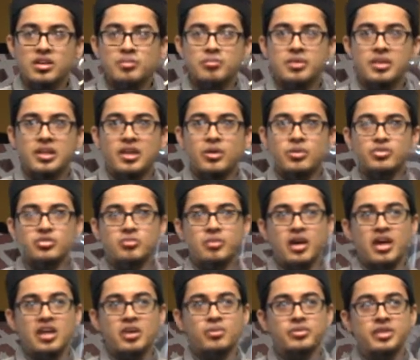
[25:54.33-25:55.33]
May Allah
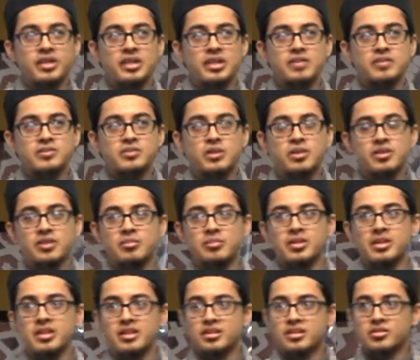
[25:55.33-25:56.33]
subhanahu wa ta'ala give us all the
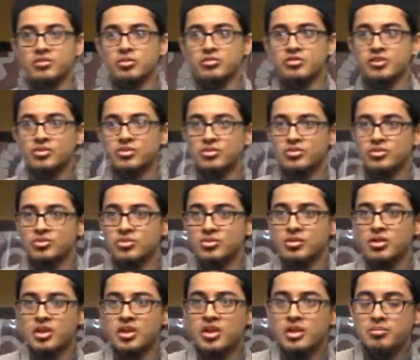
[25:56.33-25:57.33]
ability and the tawfiq to do so.
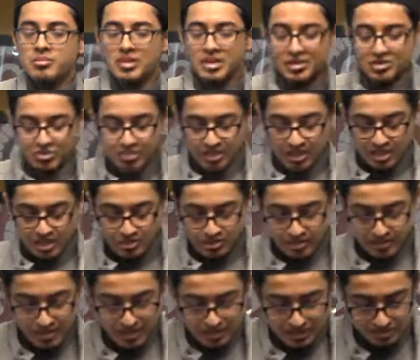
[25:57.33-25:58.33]
May Allah subhanahu wa
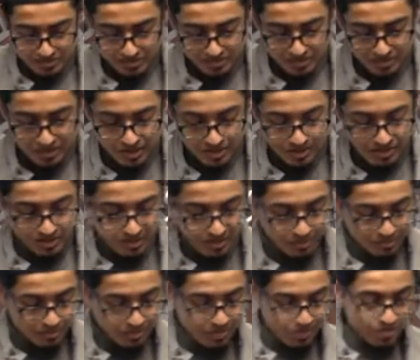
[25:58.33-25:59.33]
ta'ala give us all the ability and
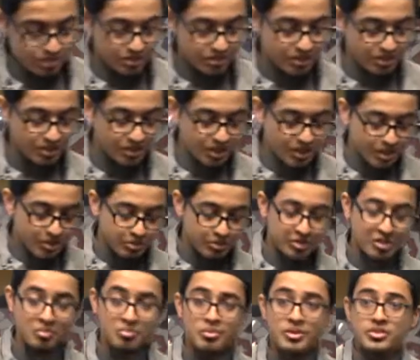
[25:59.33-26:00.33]
the opportunity to
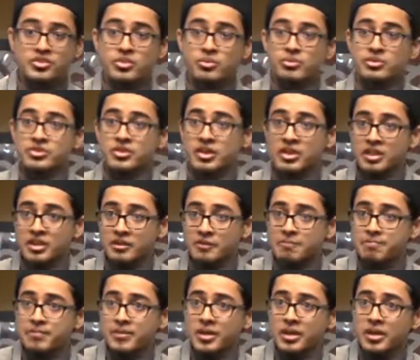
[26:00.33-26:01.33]
compete towards khayr
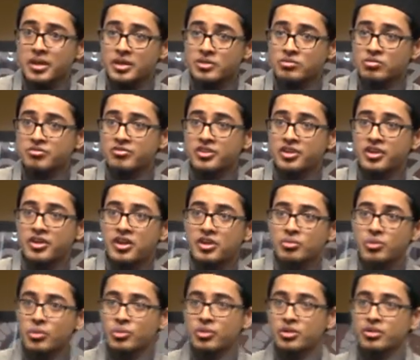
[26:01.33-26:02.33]
and to figure out
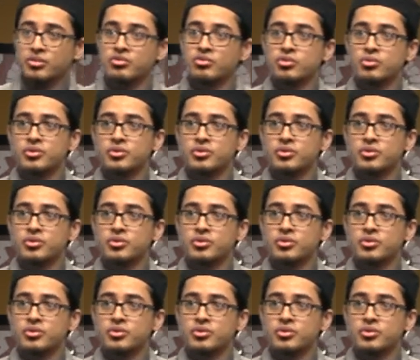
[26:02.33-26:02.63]
what we need to do